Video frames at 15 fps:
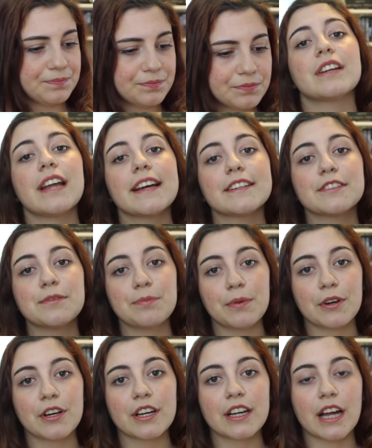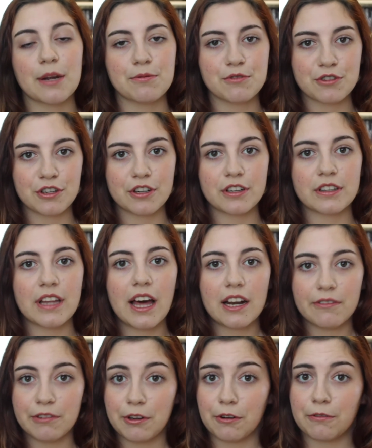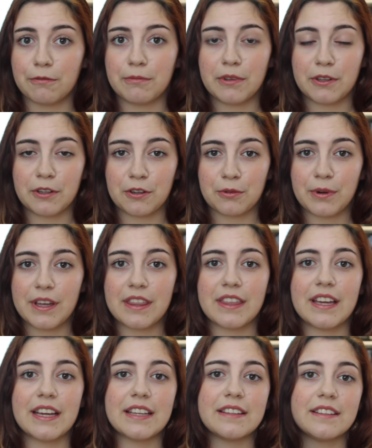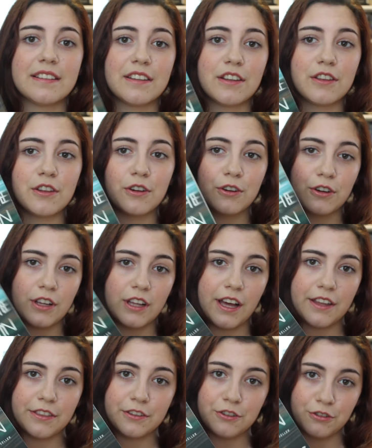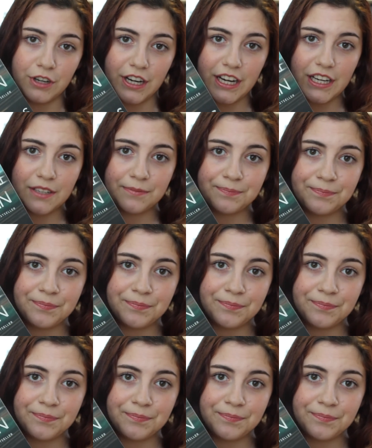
The next book I'm sure a lot of you are familiar with. It's The Girl on the Train.